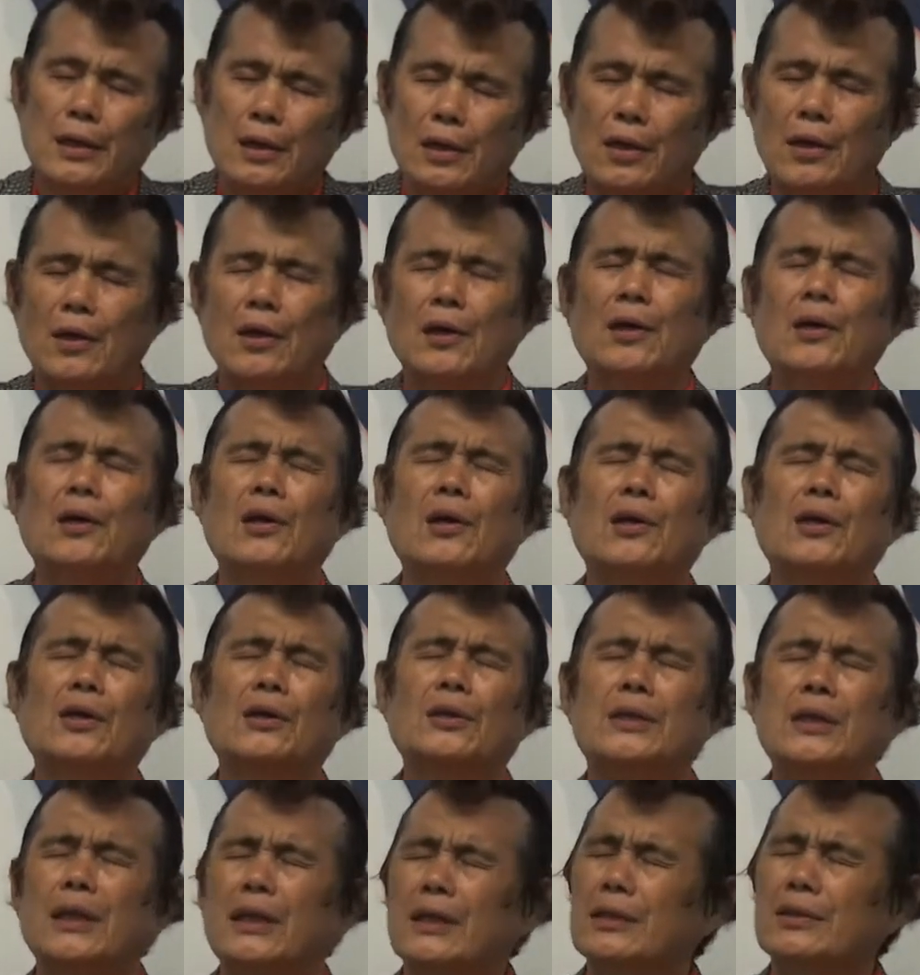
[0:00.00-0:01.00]
Oh,
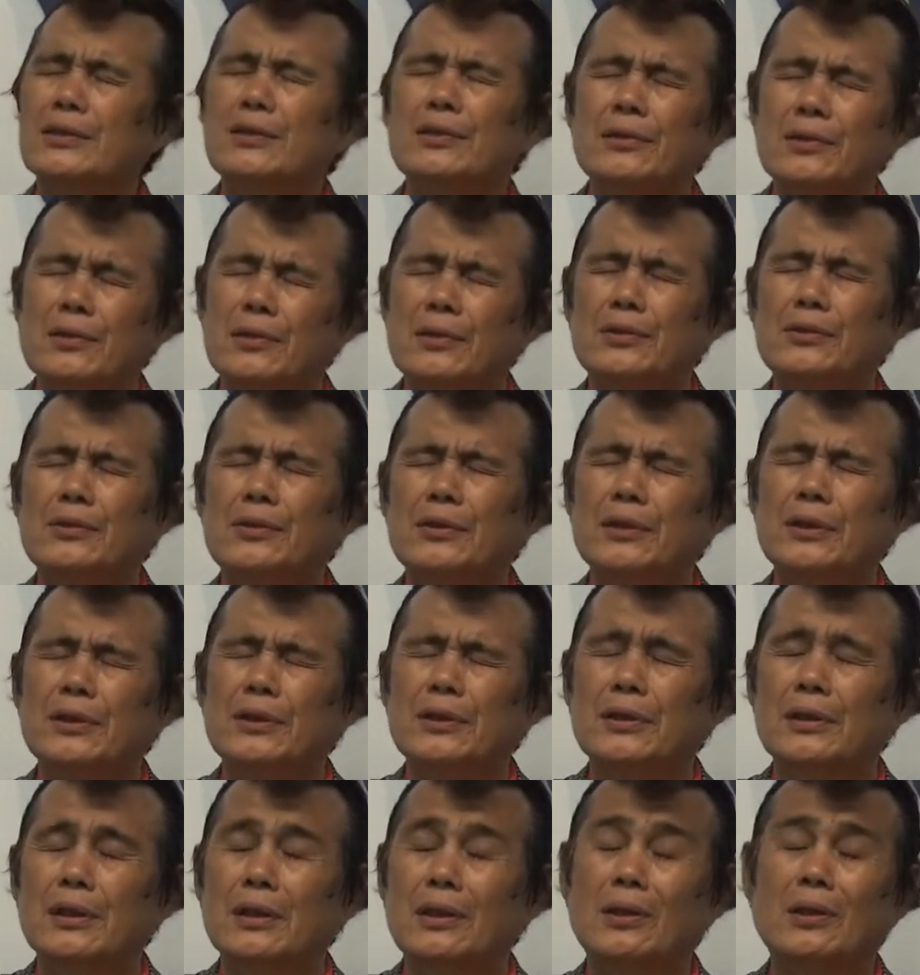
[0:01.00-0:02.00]
thank you, Lord.
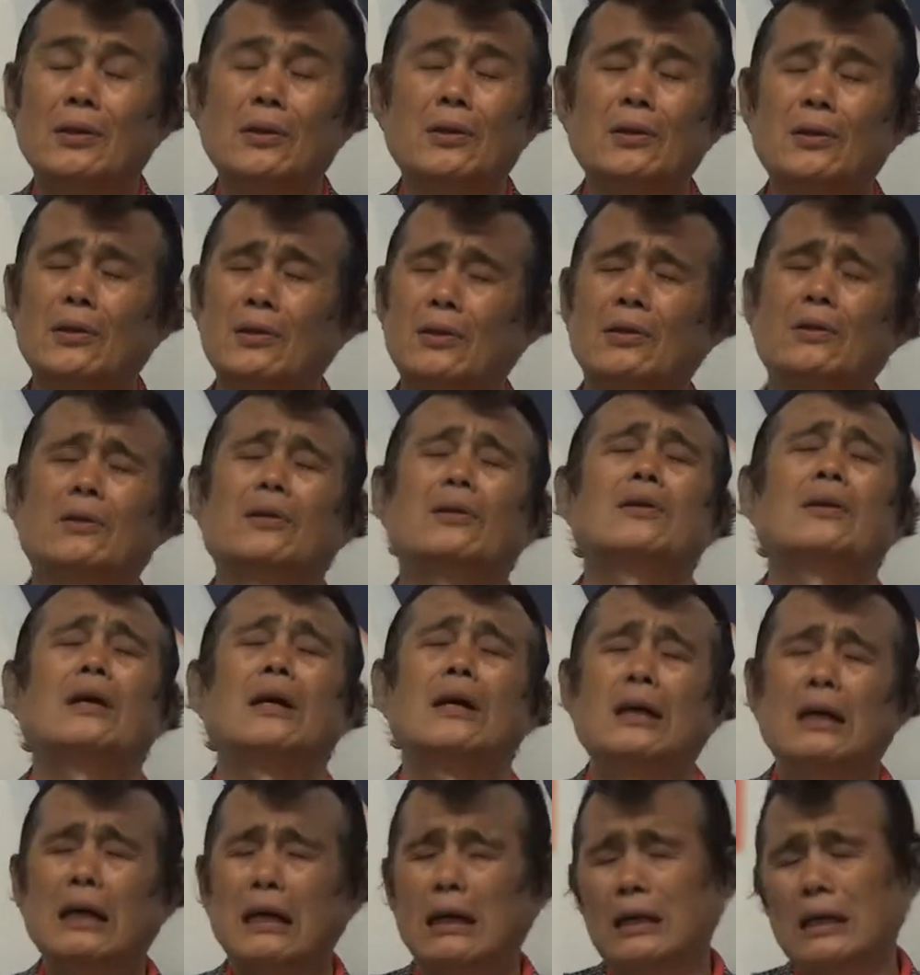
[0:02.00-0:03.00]
Oh,
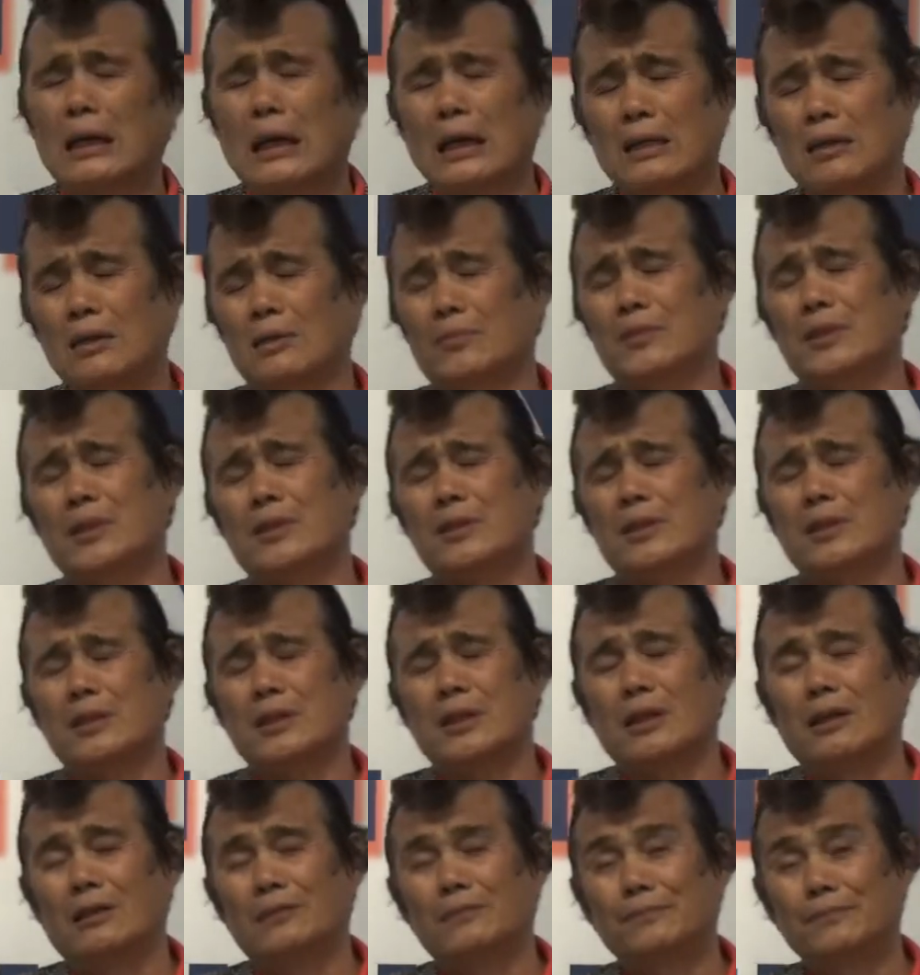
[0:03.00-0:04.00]
I love this
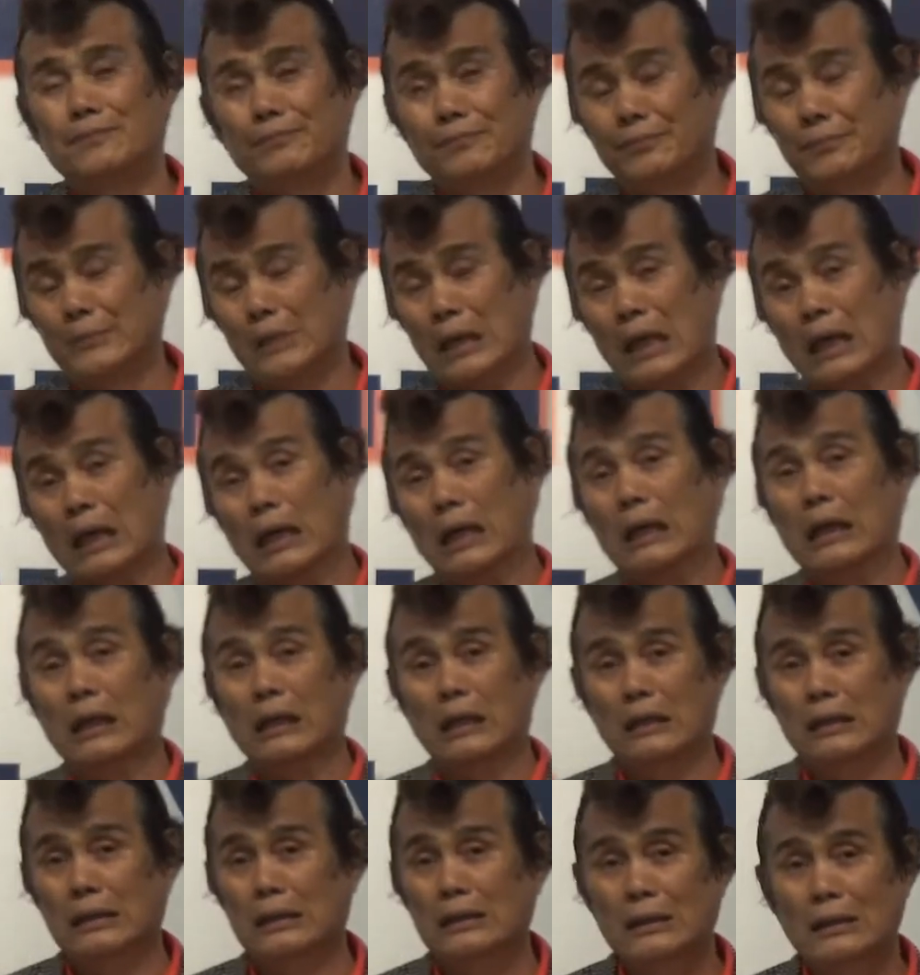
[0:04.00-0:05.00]
job.
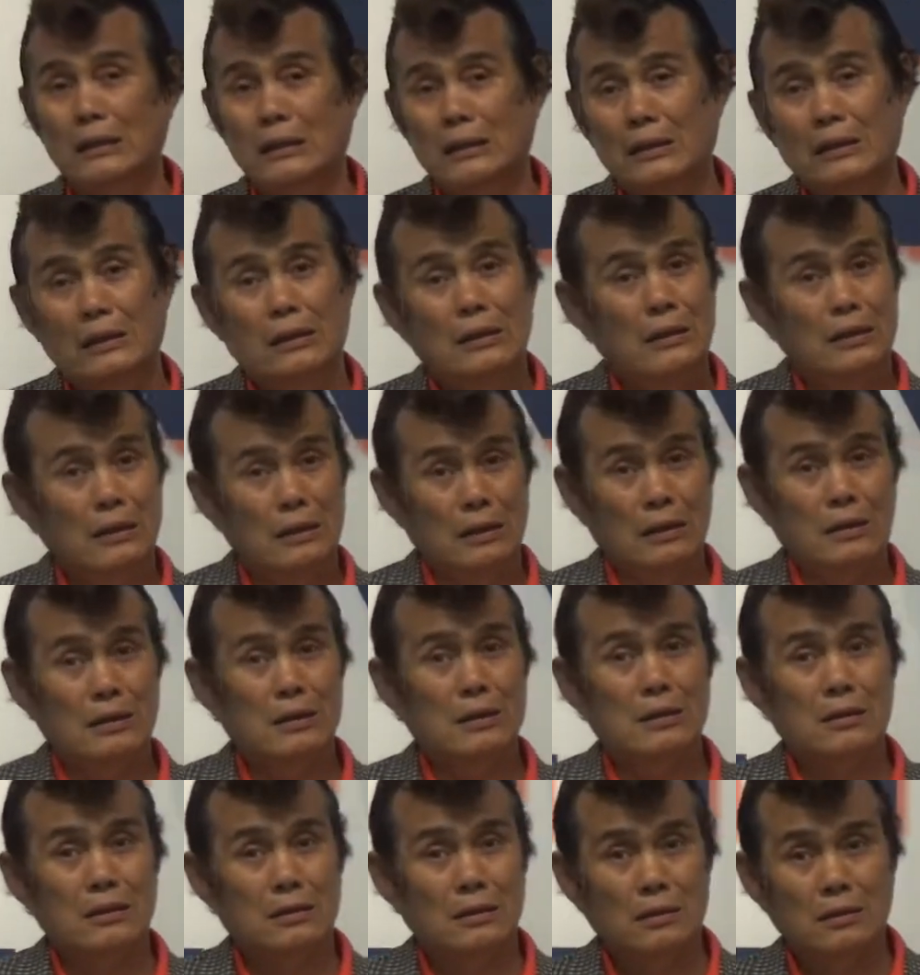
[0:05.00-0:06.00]

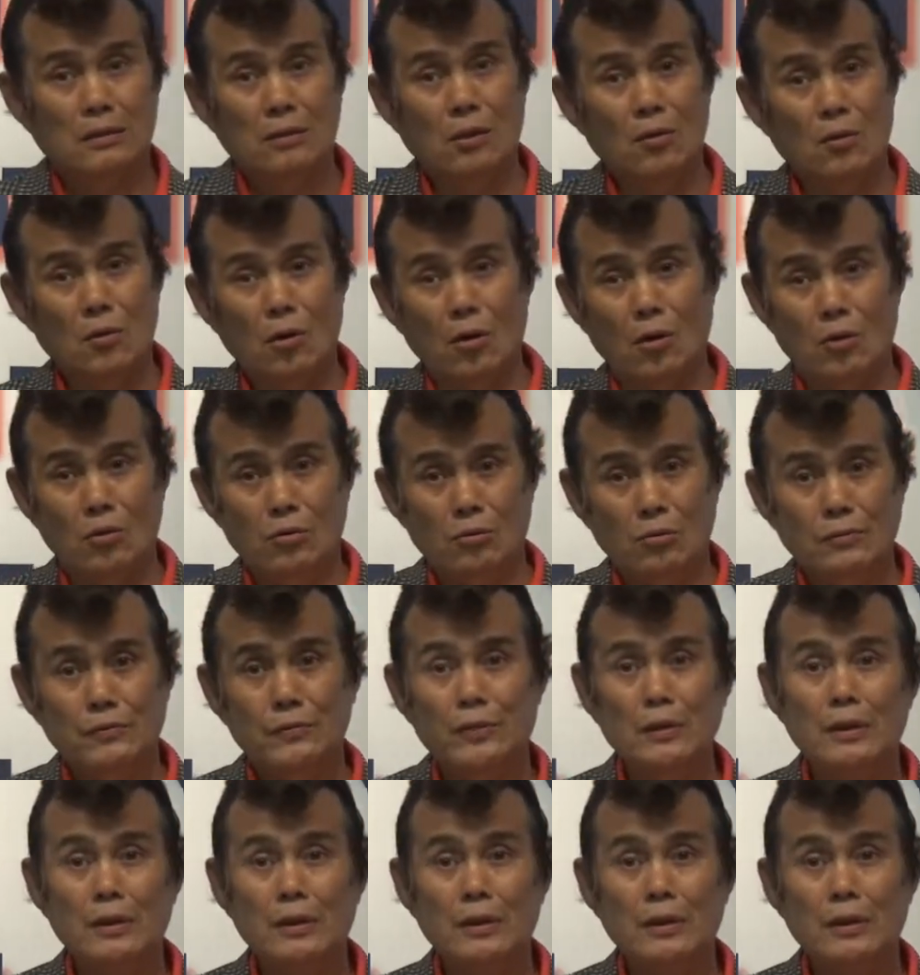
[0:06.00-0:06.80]
Don't go.